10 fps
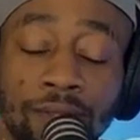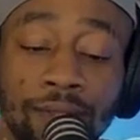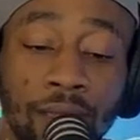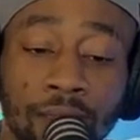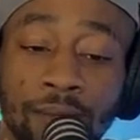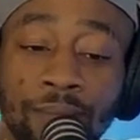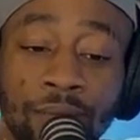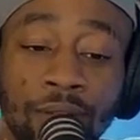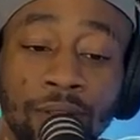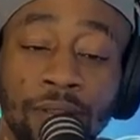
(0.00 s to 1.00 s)
damn,
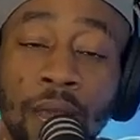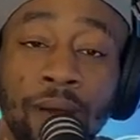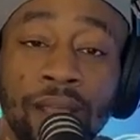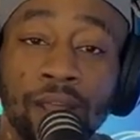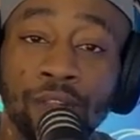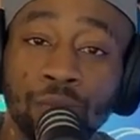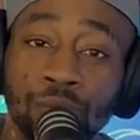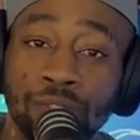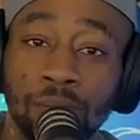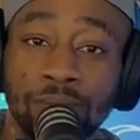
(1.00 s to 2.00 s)
now I gotta
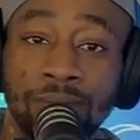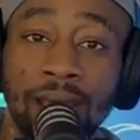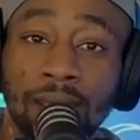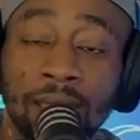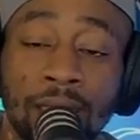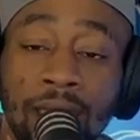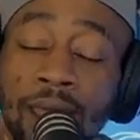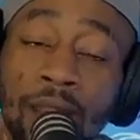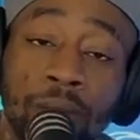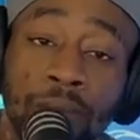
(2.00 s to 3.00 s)
throw something back.
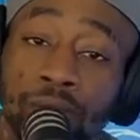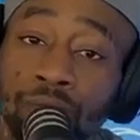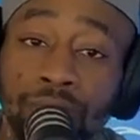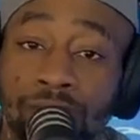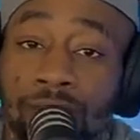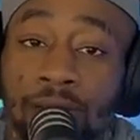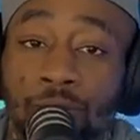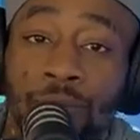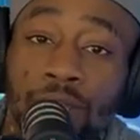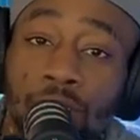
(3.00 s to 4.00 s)
And my dude, that's not
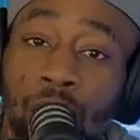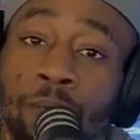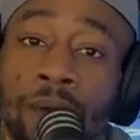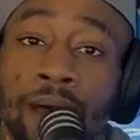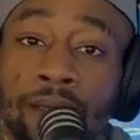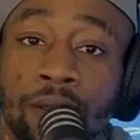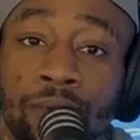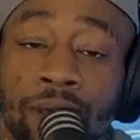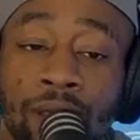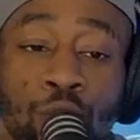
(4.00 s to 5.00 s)
the way to go about it,
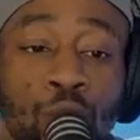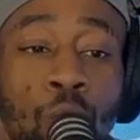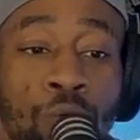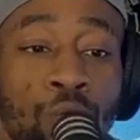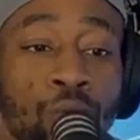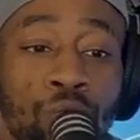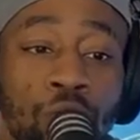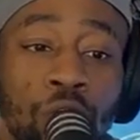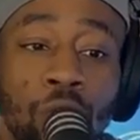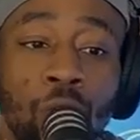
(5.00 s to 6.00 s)
right? You
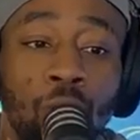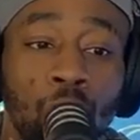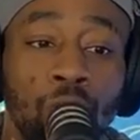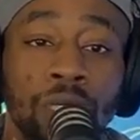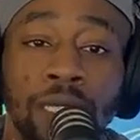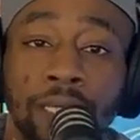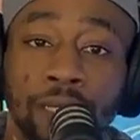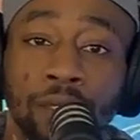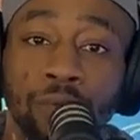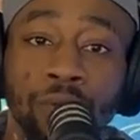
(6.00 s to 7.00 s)
look weak.
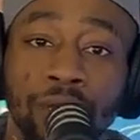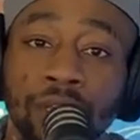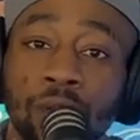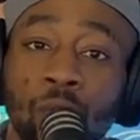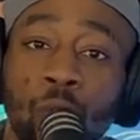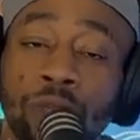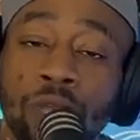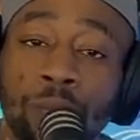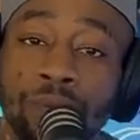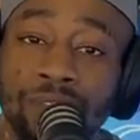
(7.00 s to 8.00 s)
You look in a
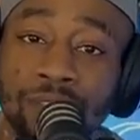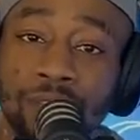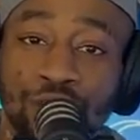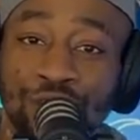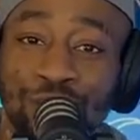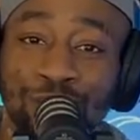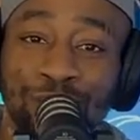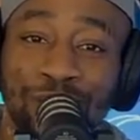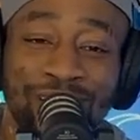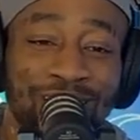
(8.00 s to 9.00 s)
weak position
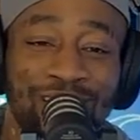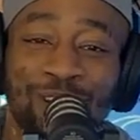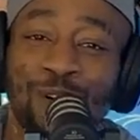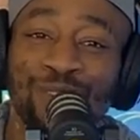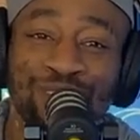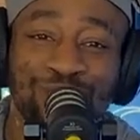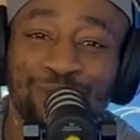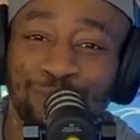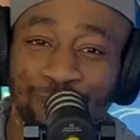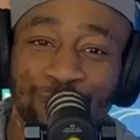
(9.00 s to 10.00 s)
by like calling her
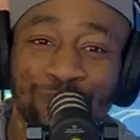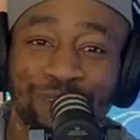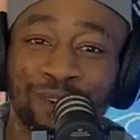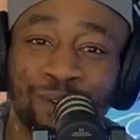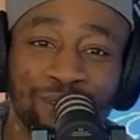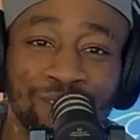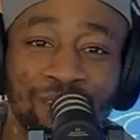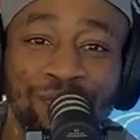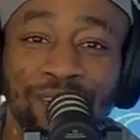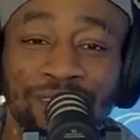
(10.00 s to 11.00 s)
a whore and all this
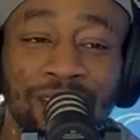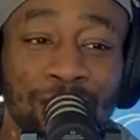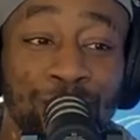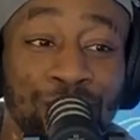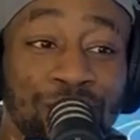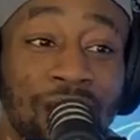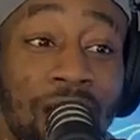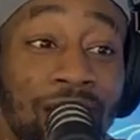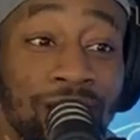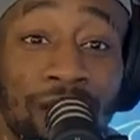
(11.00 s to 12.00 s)
stuff like that, but you
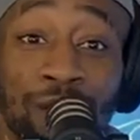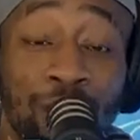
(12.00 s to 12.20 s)
hollered at her